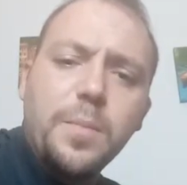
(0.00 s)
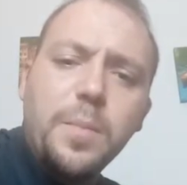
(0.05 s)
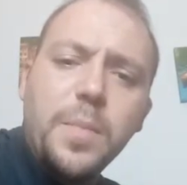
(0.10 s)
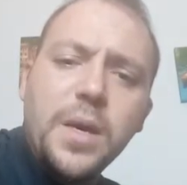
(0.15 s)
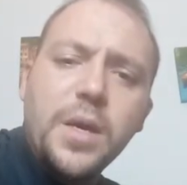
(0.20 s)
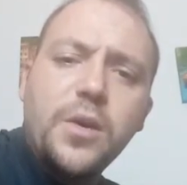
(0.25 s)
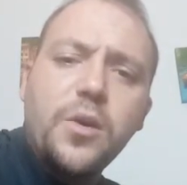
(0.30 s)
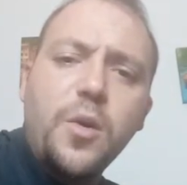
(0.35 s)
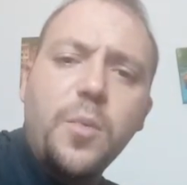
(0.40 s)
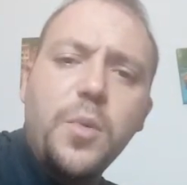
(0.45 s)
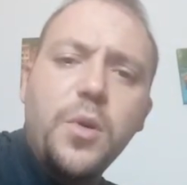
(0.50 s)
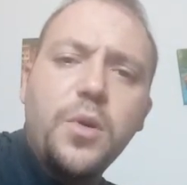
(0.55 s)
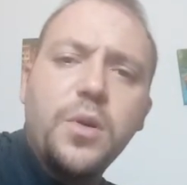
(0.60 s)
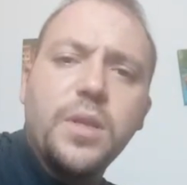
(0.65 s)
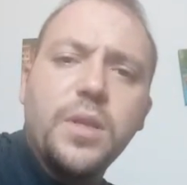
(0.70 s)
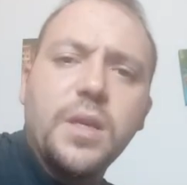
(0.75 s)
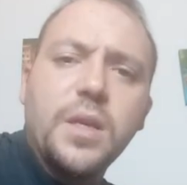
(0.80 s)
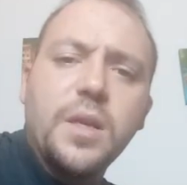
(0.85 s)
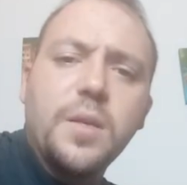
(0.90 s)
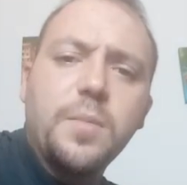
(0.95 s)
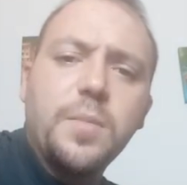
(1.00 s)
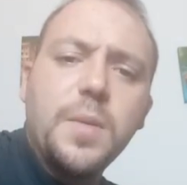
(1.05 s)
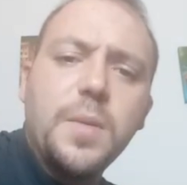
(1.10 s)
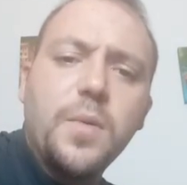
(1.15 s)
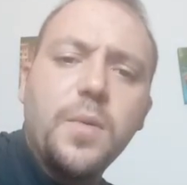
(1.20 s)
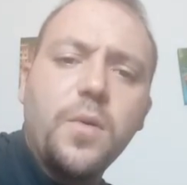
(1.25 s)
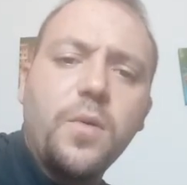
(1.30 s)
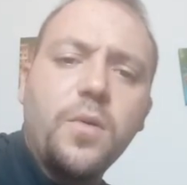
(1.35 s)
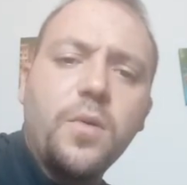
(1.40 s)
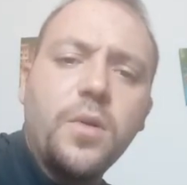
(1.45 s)
big community, and
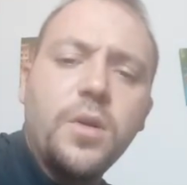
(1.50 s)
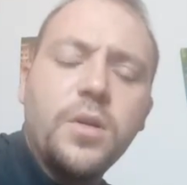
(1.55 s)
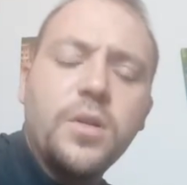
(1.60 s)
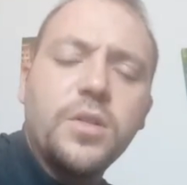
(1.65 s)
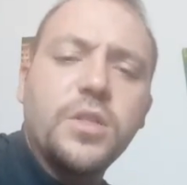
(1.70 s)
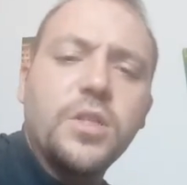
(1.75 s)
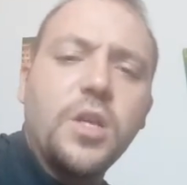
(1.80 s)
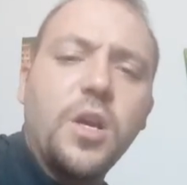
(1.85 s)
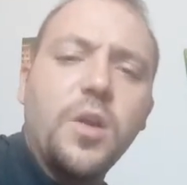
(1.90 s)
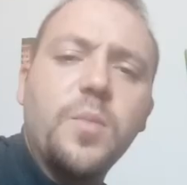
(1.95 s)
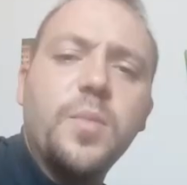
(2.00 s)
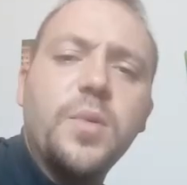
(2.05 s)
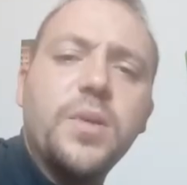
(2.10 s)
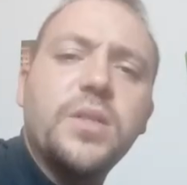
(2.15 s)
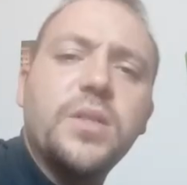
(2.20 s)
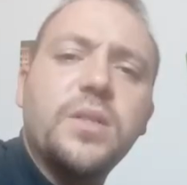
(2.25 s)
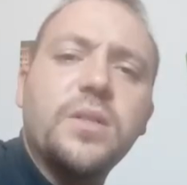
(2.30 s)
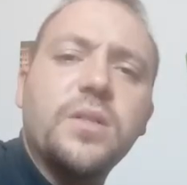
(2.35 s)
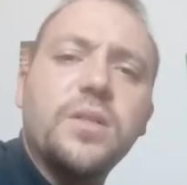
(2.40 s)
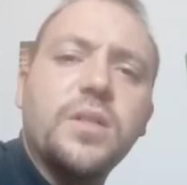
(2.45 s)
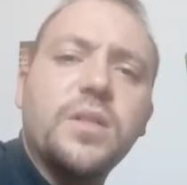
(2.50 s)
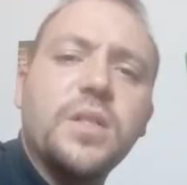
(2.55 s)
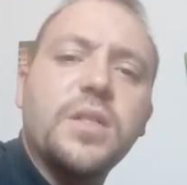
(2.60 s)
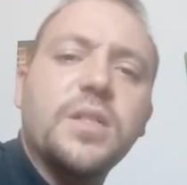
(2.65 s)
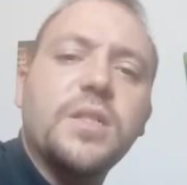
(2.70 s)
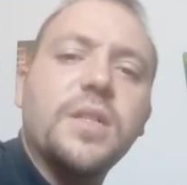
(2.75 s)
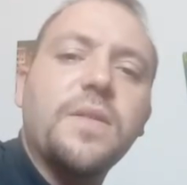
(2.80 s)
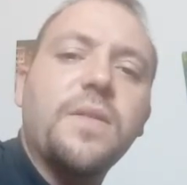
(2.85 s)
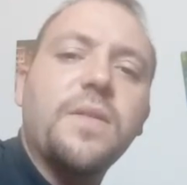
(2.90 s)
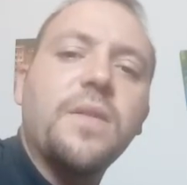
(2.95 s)
people start
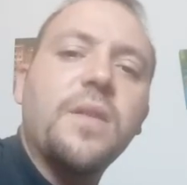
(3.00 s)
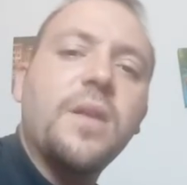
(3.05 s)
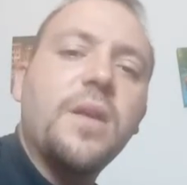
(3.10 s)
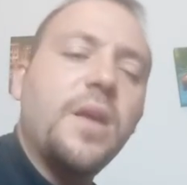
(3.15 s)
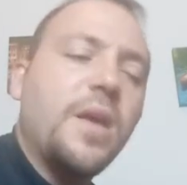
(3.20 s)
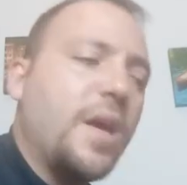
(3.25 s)
businesses, and